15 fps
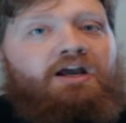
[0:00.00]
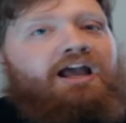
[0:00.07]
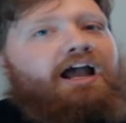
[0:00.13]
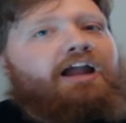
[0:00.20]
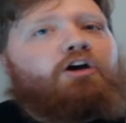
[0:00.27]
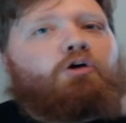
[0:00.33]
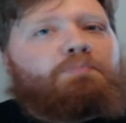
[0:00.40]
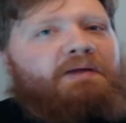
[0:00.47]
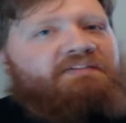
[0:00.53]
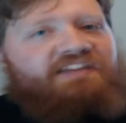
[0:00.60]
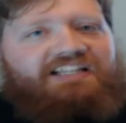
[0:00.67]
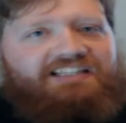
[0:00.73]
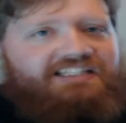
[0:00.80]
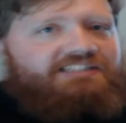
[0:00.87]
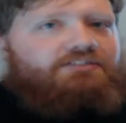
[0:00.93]
I hope I've
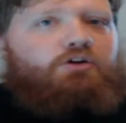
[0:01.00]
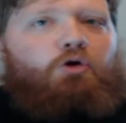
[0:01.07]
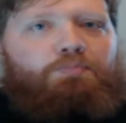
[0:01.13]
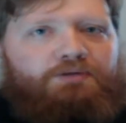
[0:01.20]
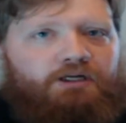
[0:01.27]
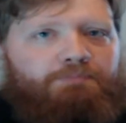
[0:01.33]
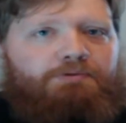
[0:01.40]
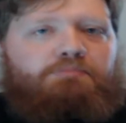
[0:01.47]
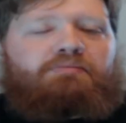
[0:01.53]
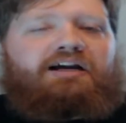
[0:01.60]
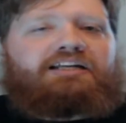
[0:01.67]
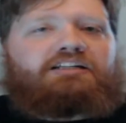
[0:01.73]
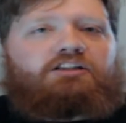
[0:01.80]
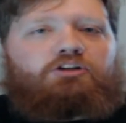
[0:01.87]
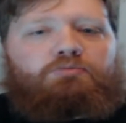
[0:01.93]
at least opened up your
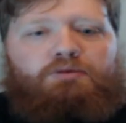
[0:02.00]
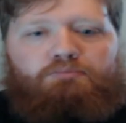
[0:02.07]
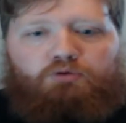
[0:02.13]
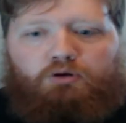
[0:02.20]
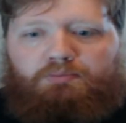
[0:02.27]
mind a little bit more.